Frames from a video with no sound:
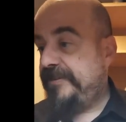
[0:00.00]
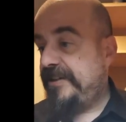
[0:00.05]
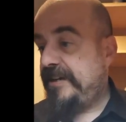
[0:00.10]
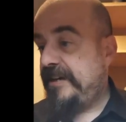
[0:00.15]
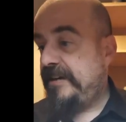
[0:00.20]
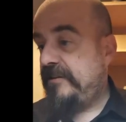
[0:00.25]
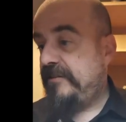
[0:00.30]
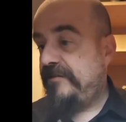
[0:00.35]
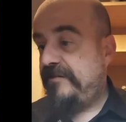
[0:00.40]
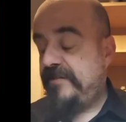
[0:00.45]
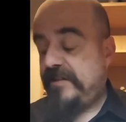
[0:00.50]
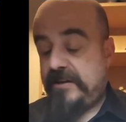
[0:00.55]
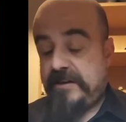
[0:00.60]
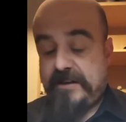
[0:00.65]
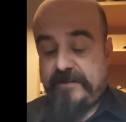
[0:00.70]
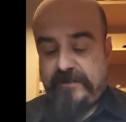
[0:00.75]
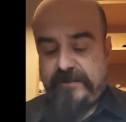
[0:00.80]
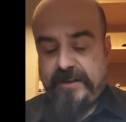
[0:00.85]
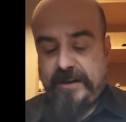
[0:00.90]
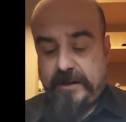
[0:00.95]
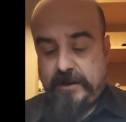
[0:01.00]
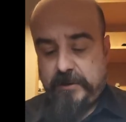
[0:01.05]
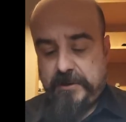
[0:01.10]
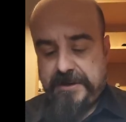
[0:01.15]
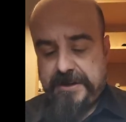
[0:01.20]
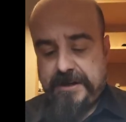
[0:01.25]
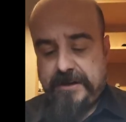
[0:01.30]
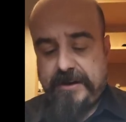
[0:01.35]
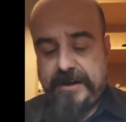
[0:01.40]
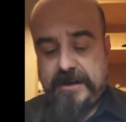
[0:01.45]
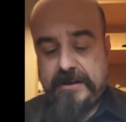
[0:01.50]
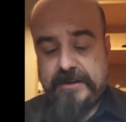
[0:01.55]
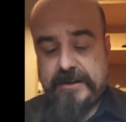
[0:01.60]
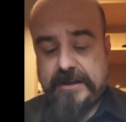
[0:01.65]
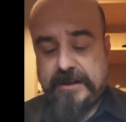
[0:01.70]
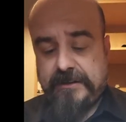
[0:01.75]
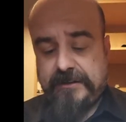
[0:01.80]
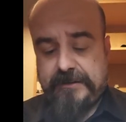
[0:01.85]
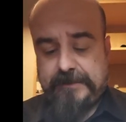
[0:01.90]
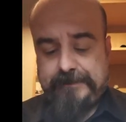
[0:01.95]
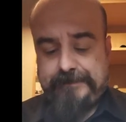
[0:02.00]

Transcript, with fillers: That's five. I think I ordered nine of these.